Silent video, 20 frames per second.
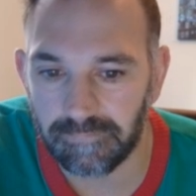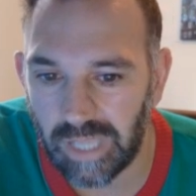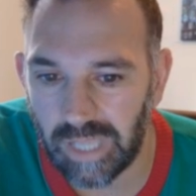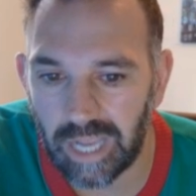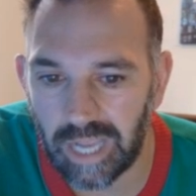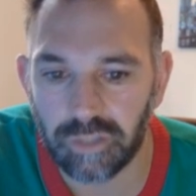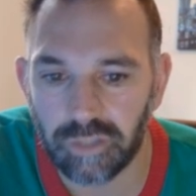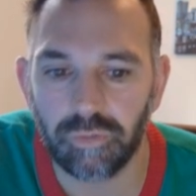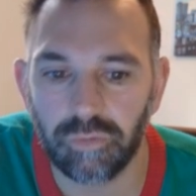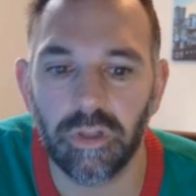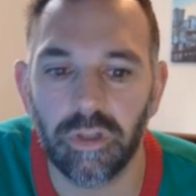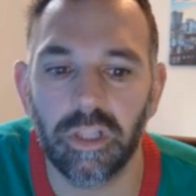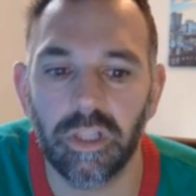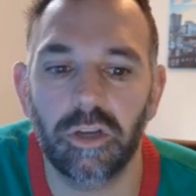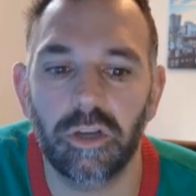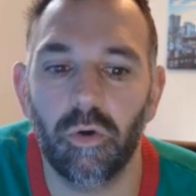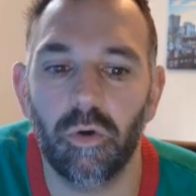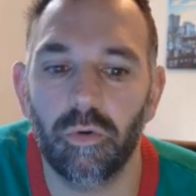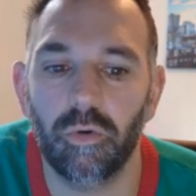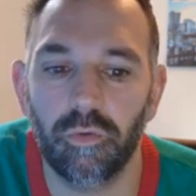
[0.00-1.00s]
that's
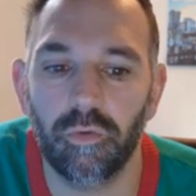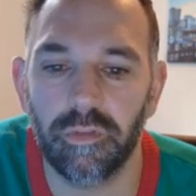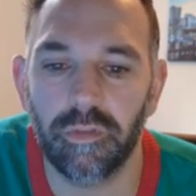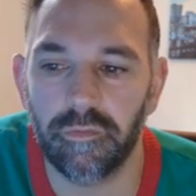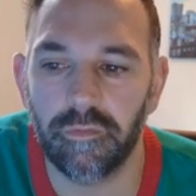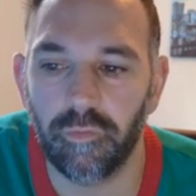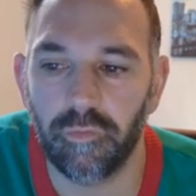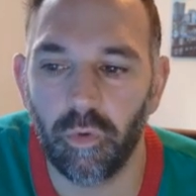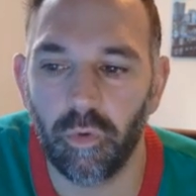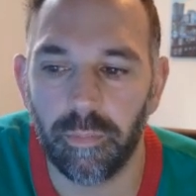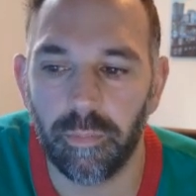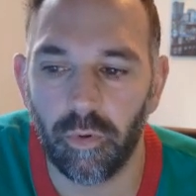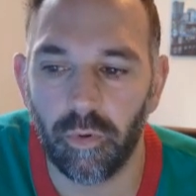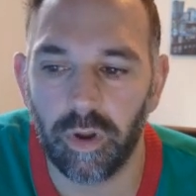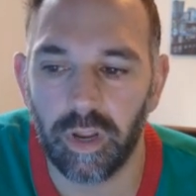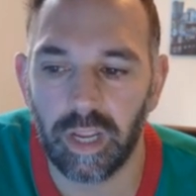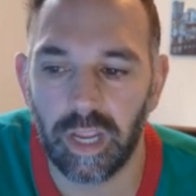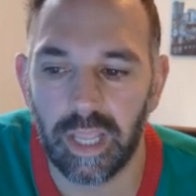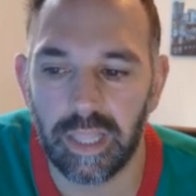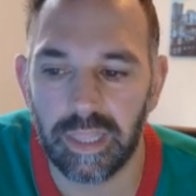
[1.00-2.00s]
really going over the
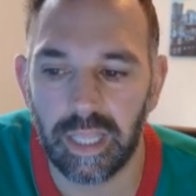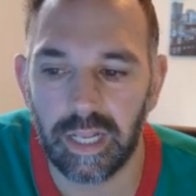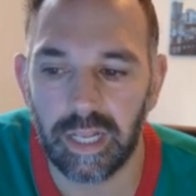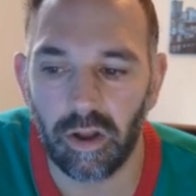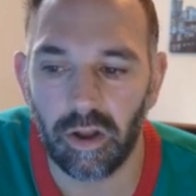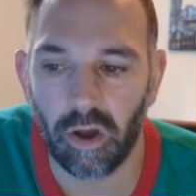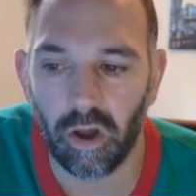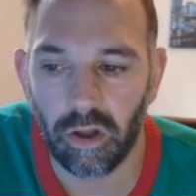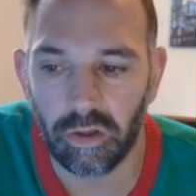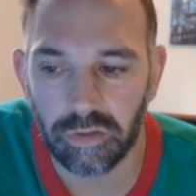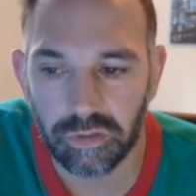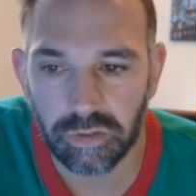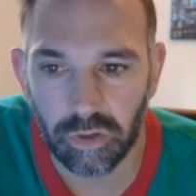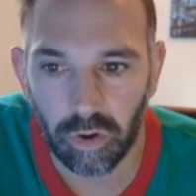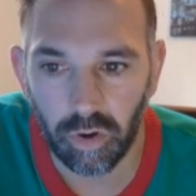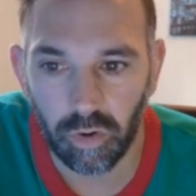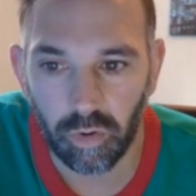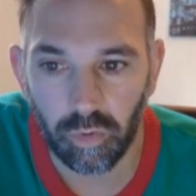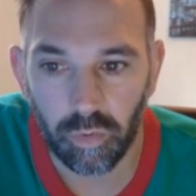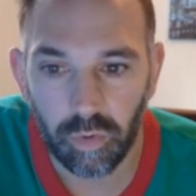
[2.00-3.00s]
4-point. And then
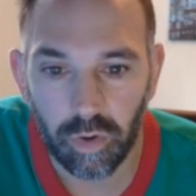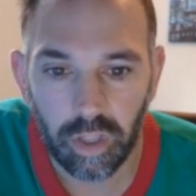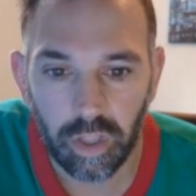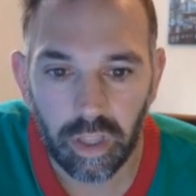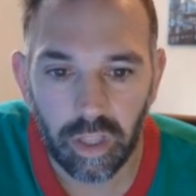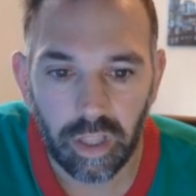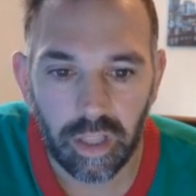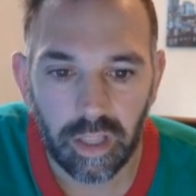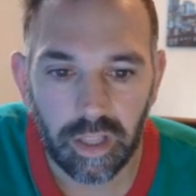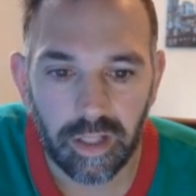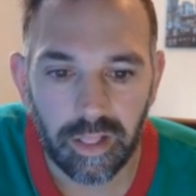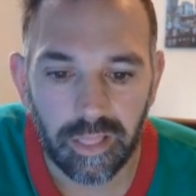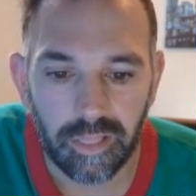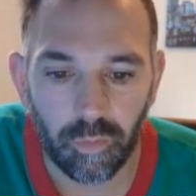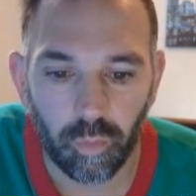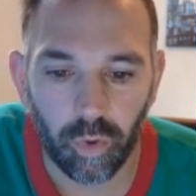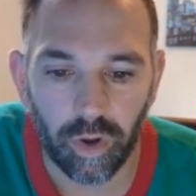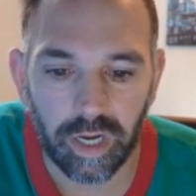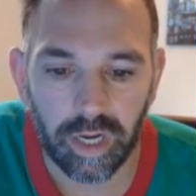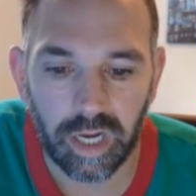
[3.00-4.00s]
also
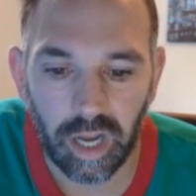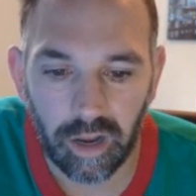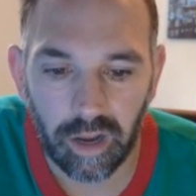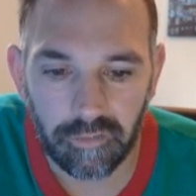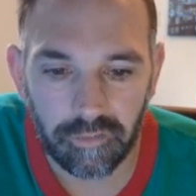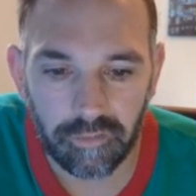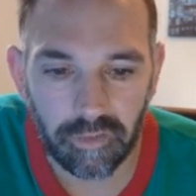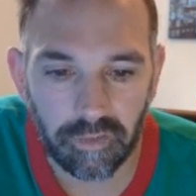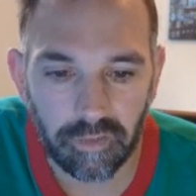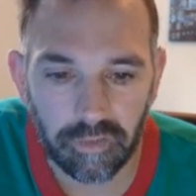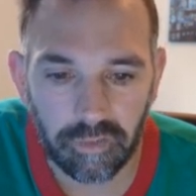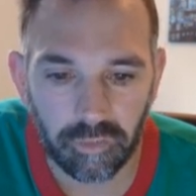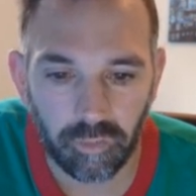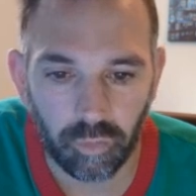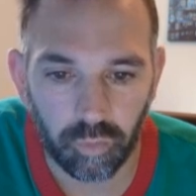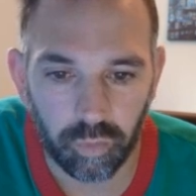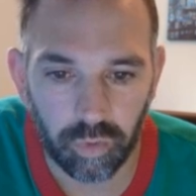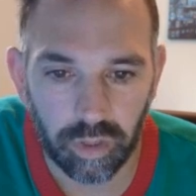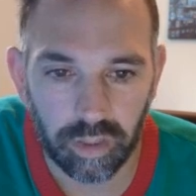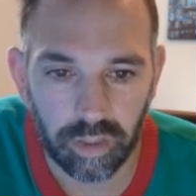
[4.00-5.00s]
what
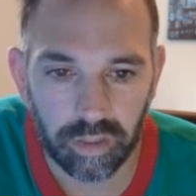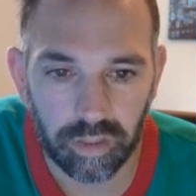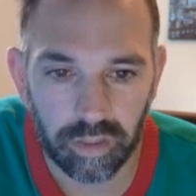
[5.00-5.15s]
comes